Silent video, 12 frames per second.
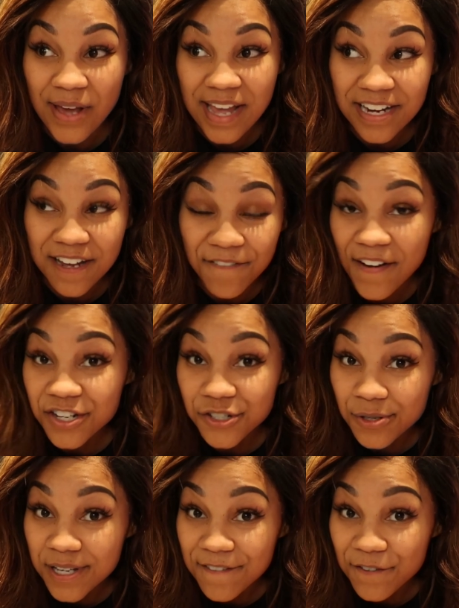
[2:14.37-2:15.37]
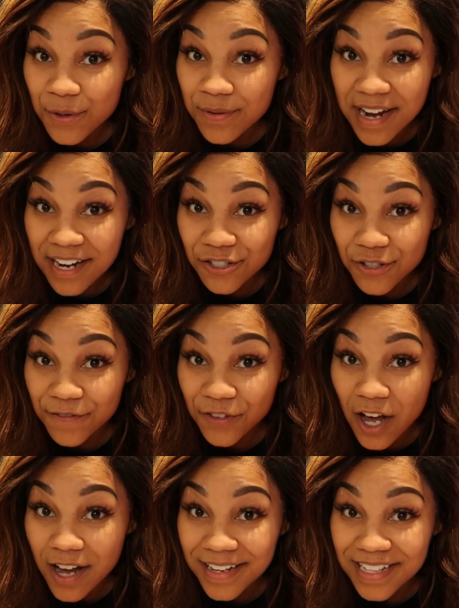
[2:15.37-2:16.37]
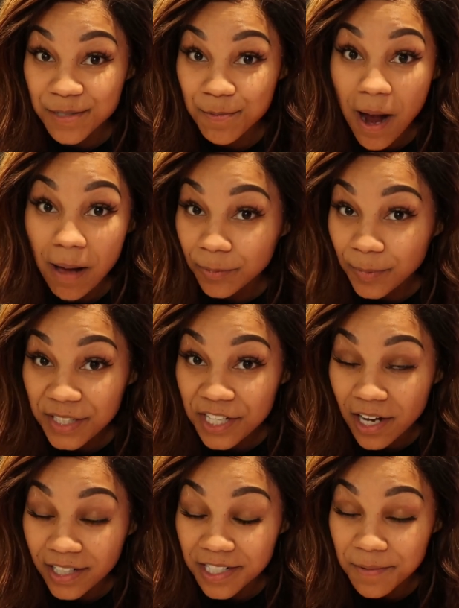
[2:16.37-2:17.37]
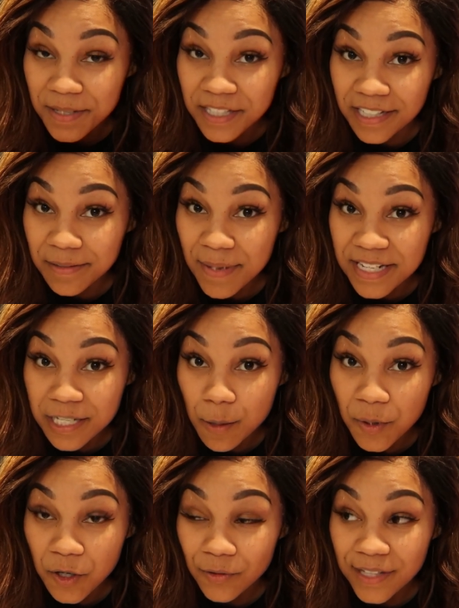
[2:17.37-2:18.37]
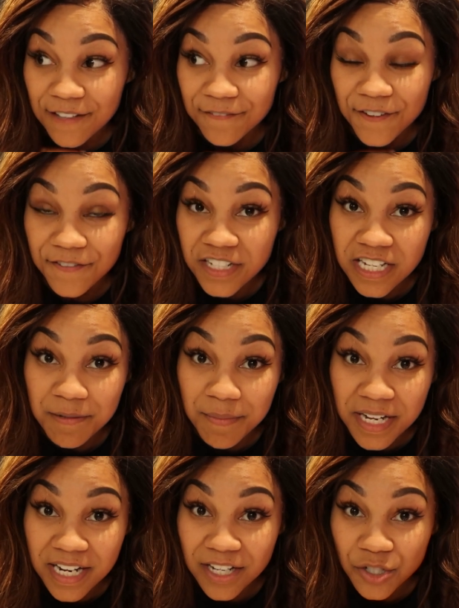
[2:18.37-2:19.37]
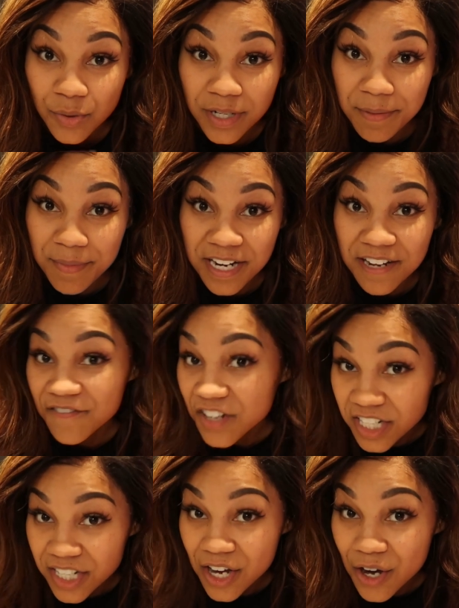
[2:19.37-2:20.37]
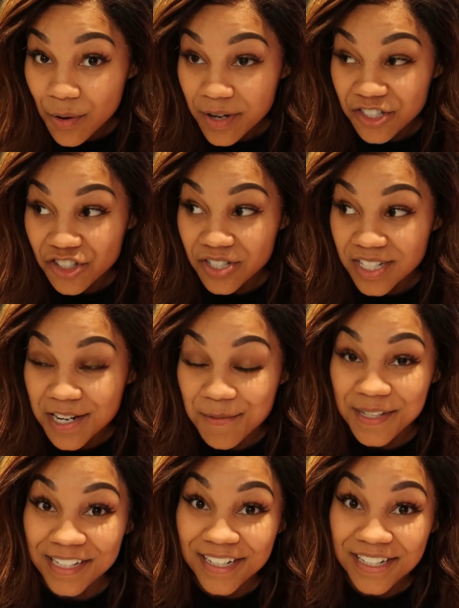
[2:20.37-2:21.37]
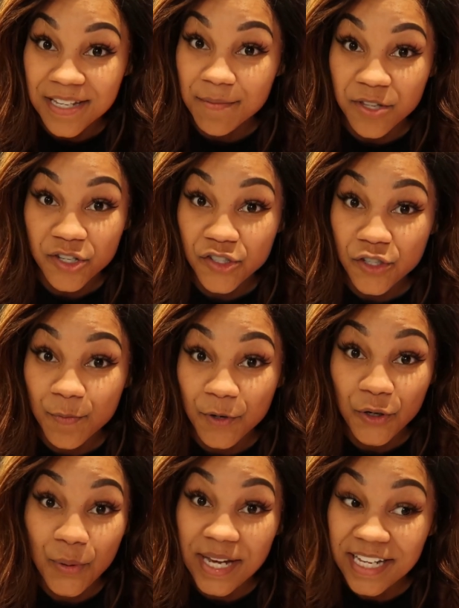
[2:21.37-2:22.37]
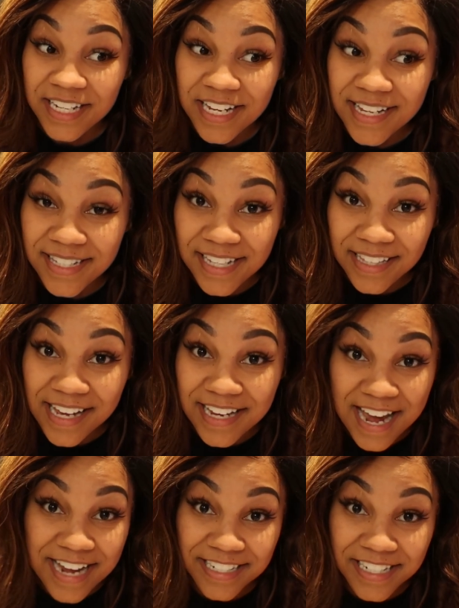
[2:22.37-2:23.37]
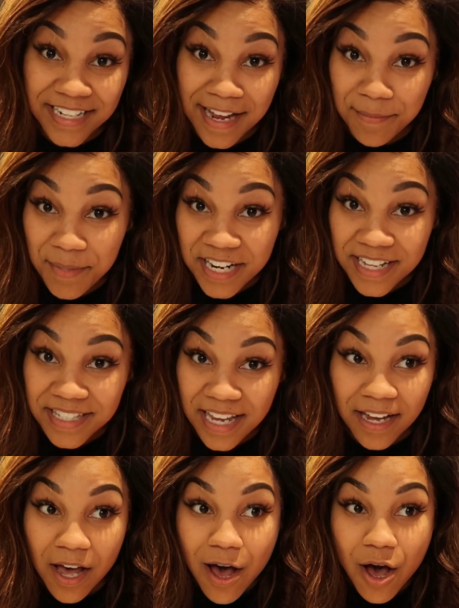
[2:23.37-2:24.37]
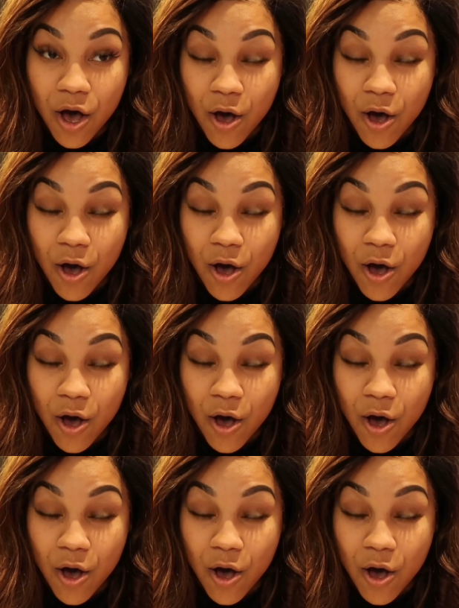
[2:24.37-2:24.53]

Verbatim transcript: And if I do give you an extra vlog, it's probably not gonna be like my typical like fifteen minute, twenty minute video. It's just gonna be like something super quick and easy, like eight to ten minutes, like